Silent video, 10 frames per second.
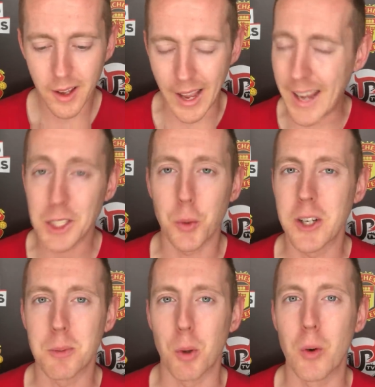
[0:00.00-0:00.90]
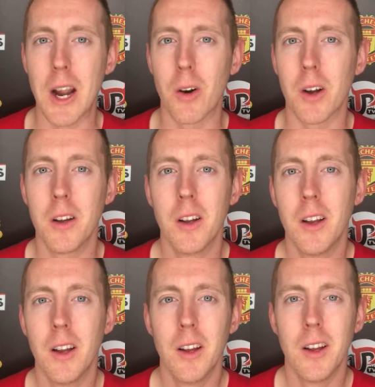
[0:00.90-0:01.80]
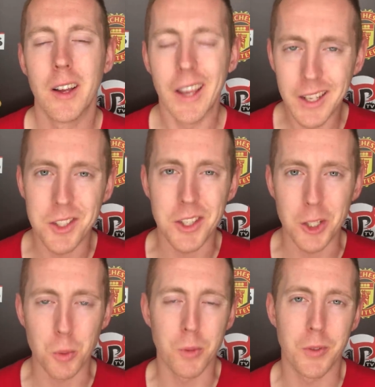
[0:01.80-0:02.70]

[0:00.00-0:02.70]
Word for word: Andreas Pereira in central